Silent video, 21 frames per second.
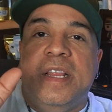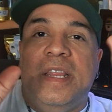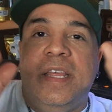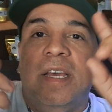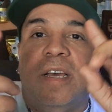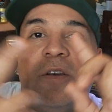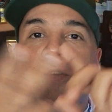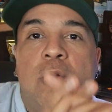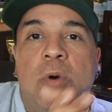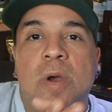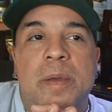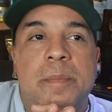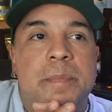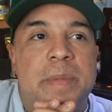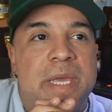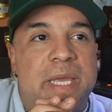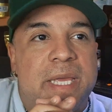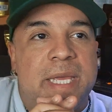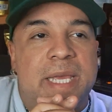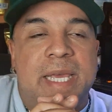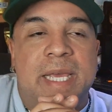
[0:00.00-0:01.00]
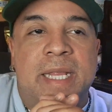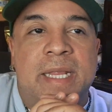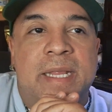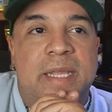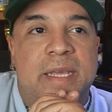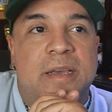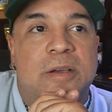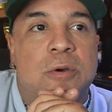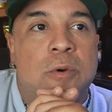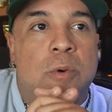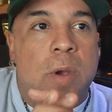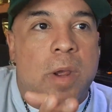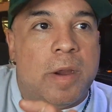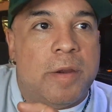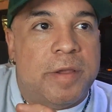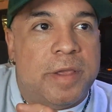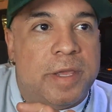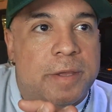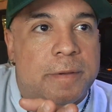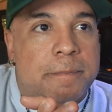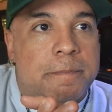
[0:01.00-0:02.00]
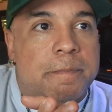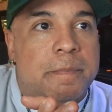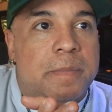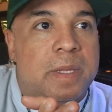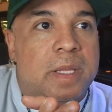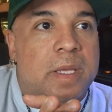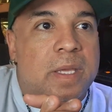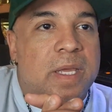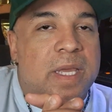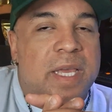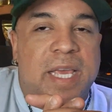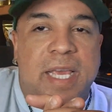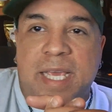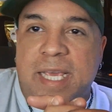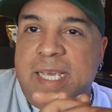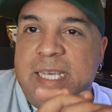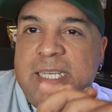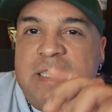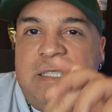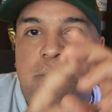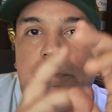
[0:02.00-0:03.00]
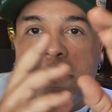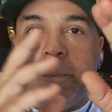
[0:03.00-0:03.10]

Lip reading: The equipment in the aquarium is